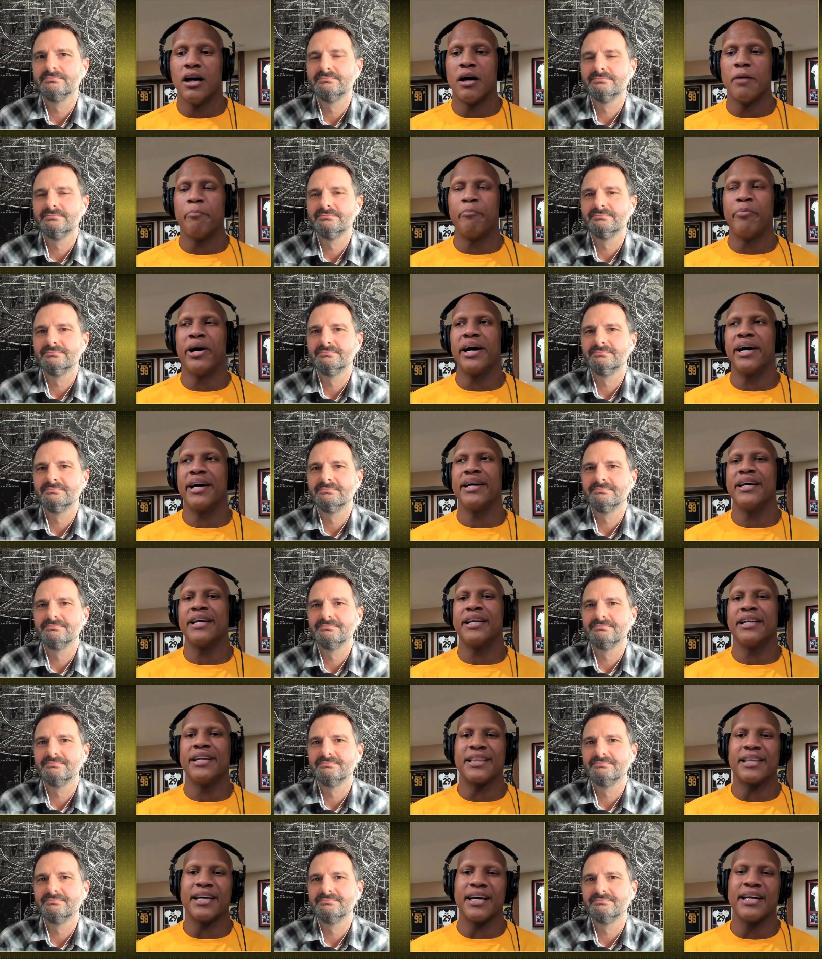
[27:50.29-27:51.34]
Speaker 1: But
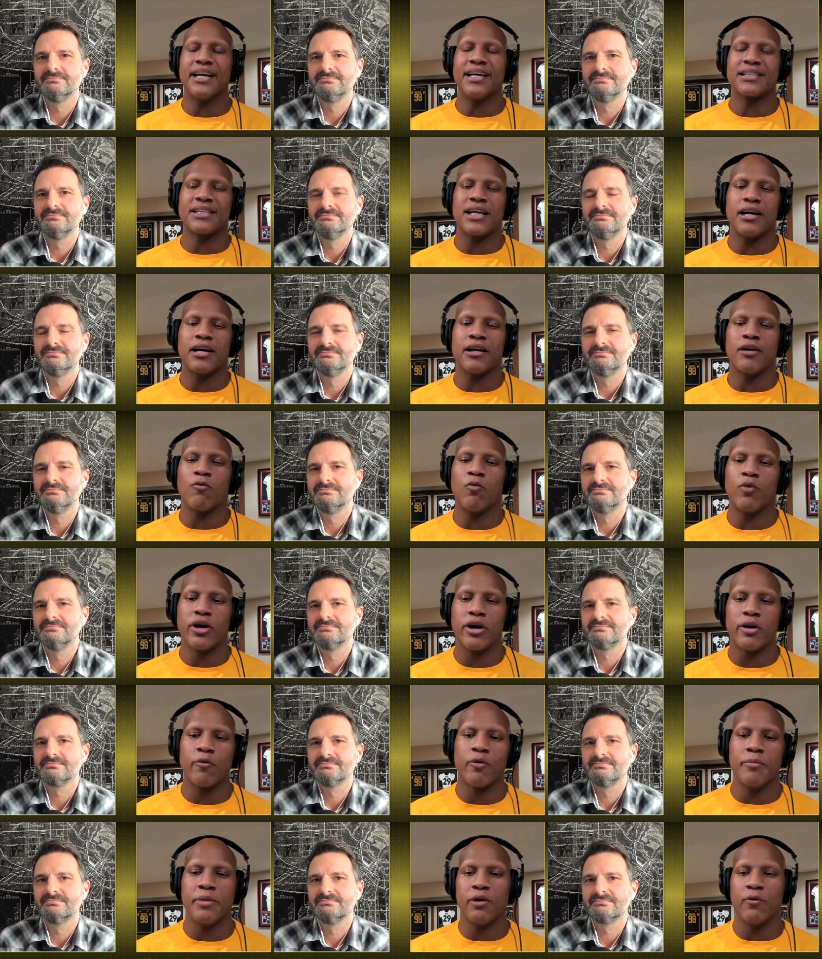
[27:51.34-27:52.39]
the thing that's kind of
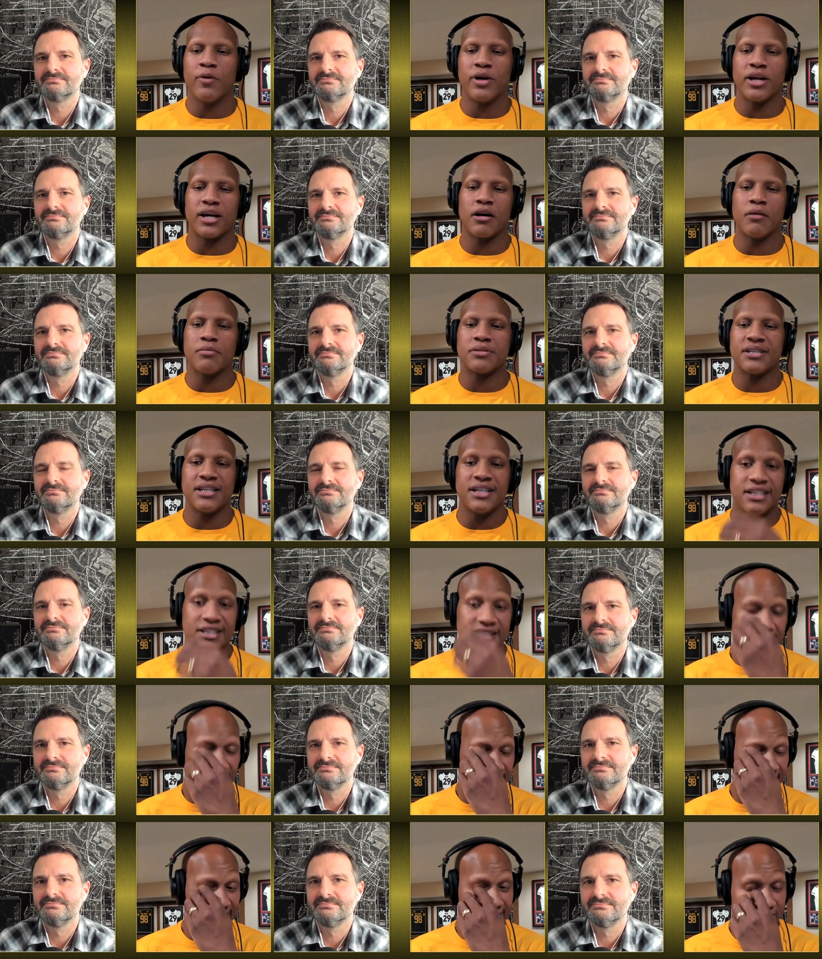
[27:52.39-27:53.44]
weird with me when it comes to the
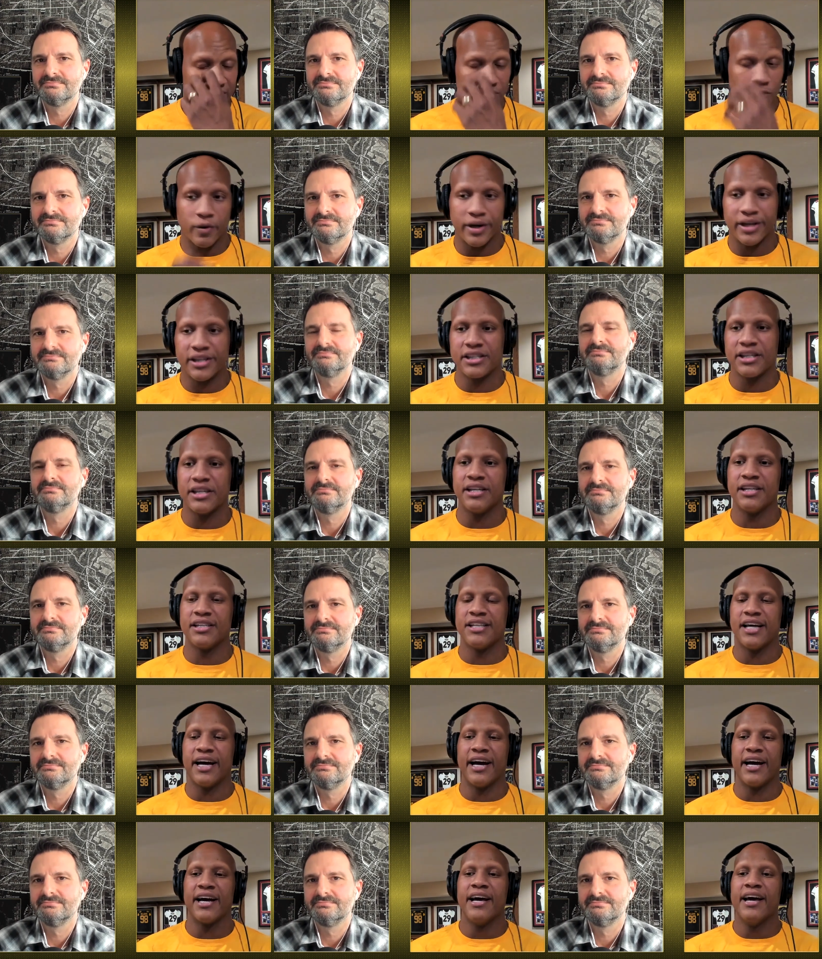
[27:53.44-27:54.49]
Giants situation is
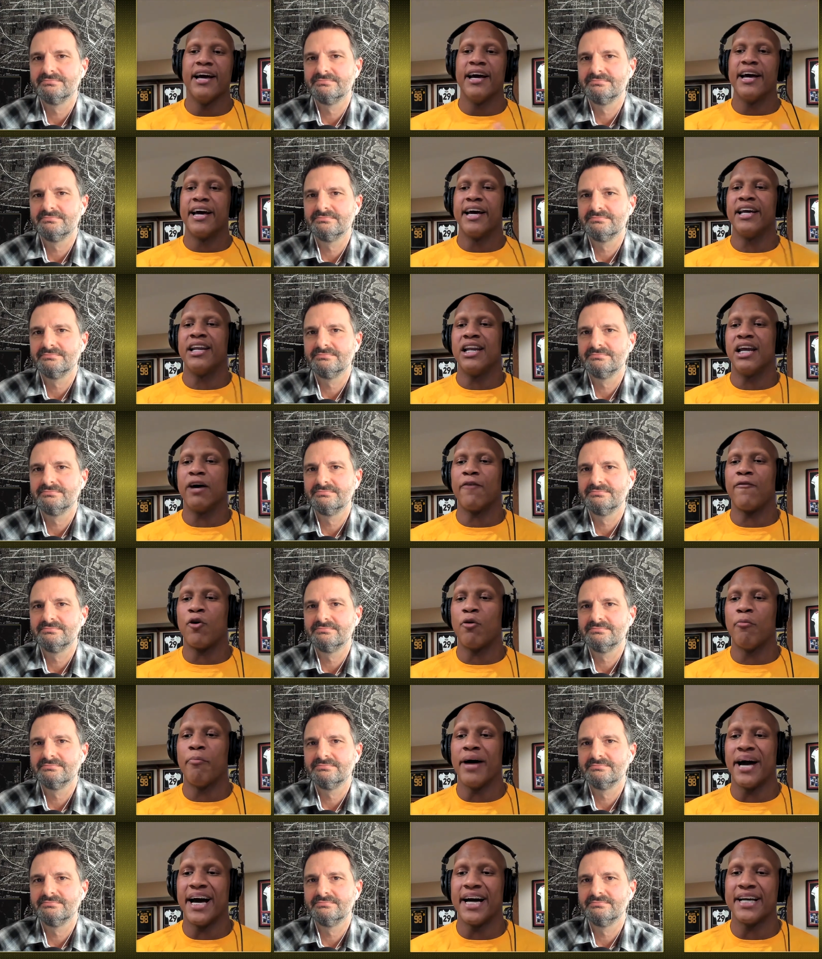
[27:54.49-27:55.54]
that he left
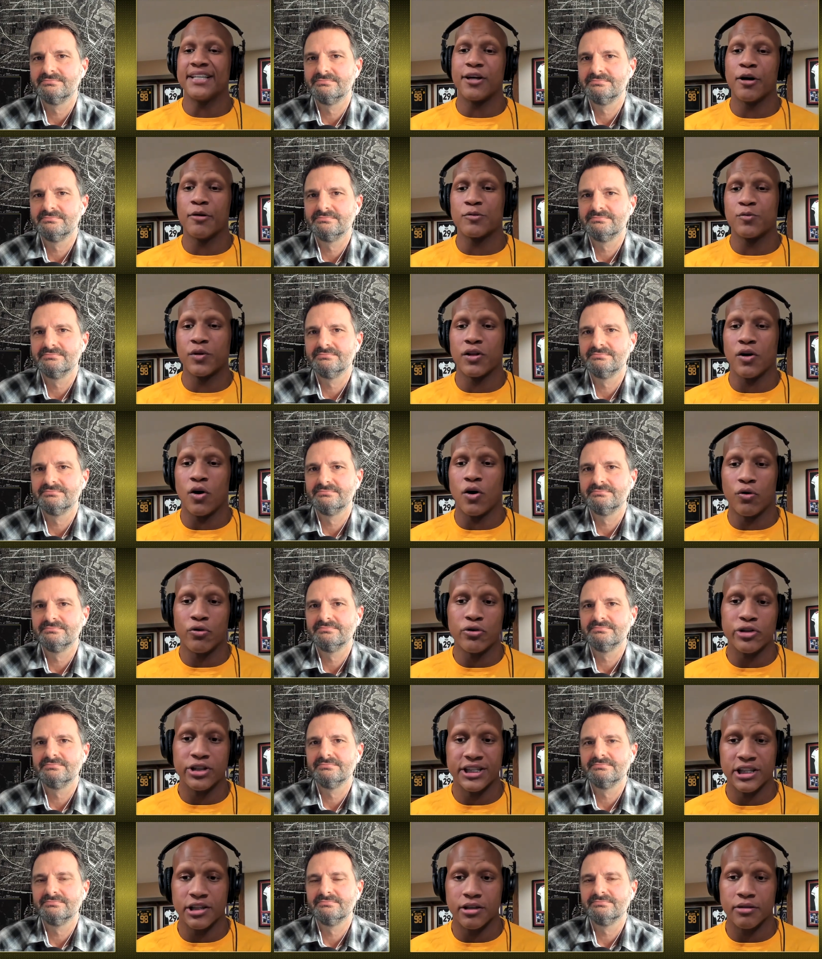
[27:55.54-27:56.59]
on bad terms with the
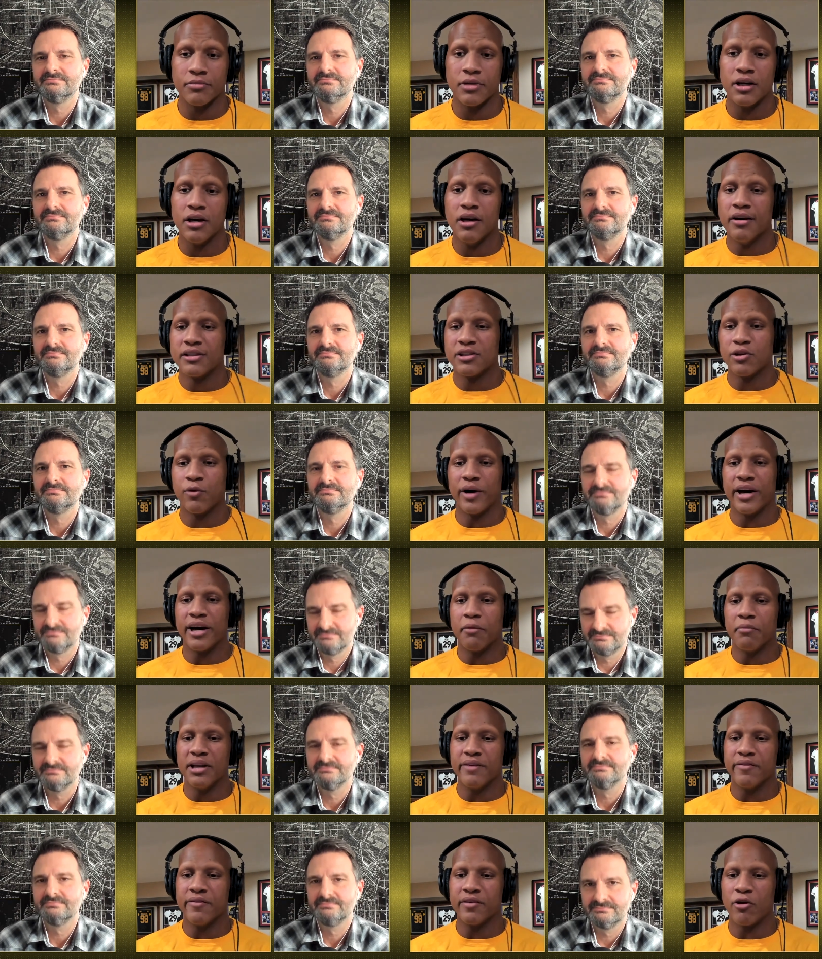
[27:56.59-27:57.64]
ownership. So with
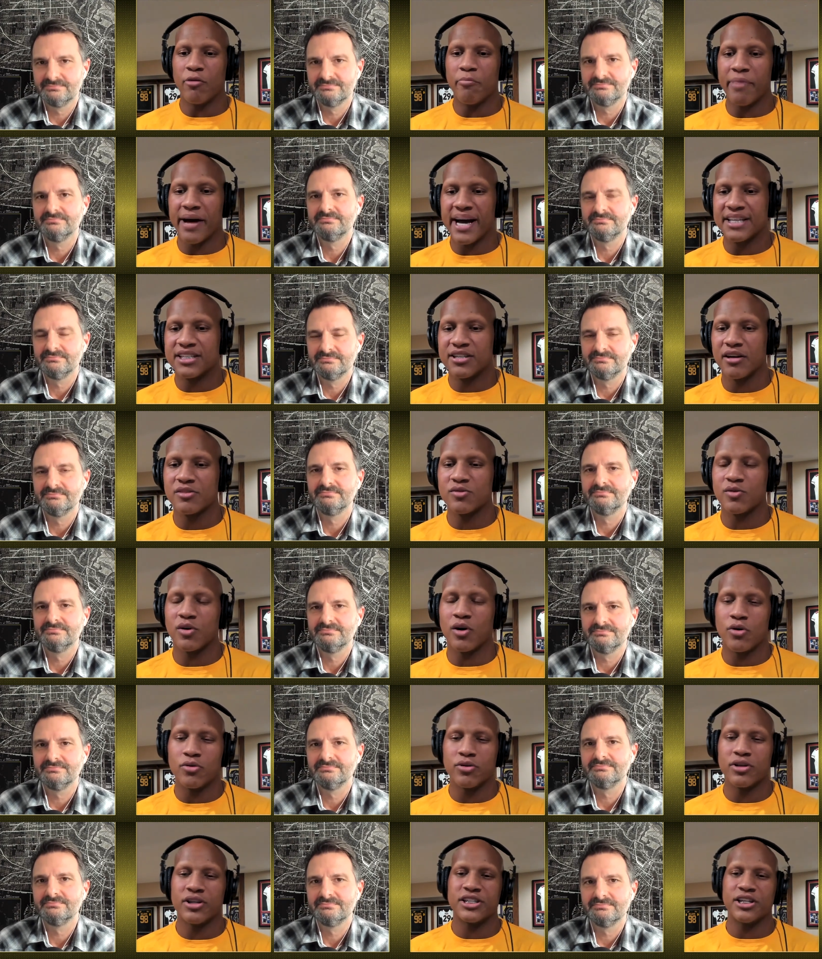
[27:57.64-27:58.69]
him leaving on bad terms with
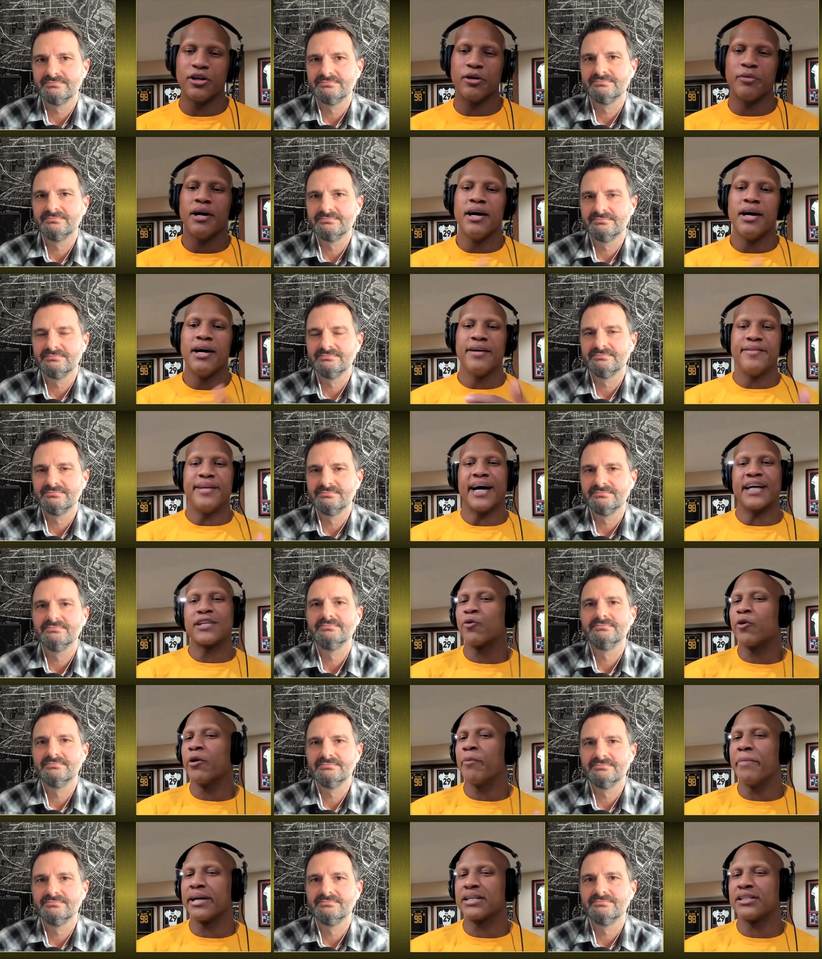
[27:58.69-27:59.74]
ownership, that's
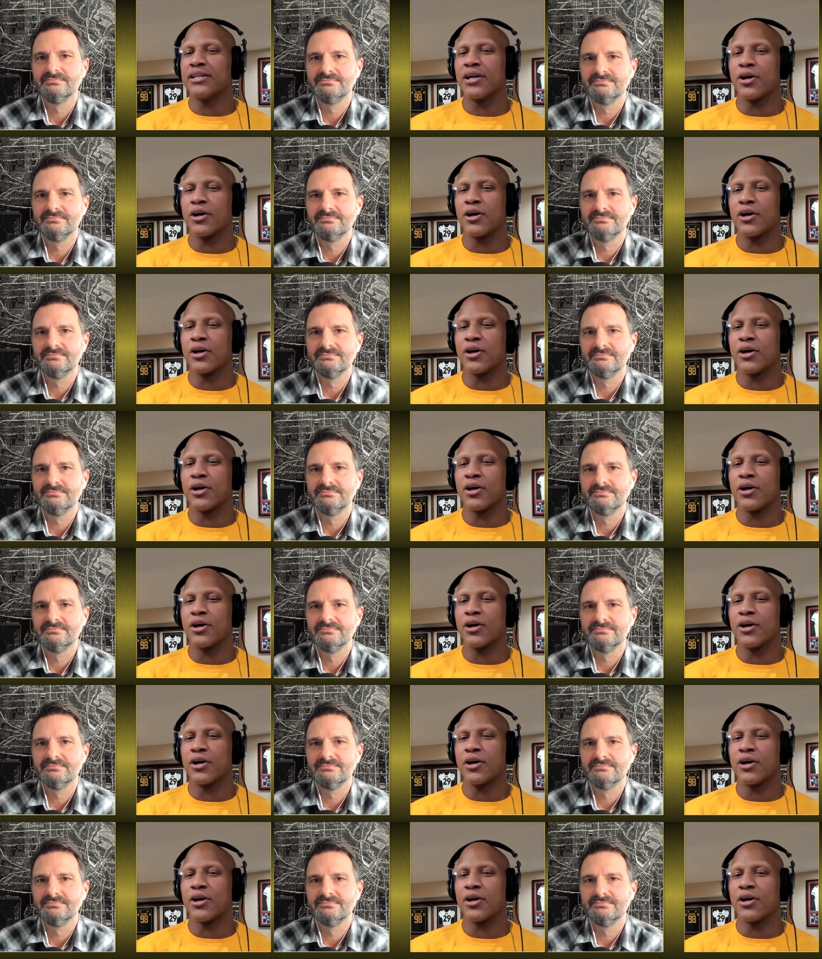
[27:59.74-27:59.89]
what makes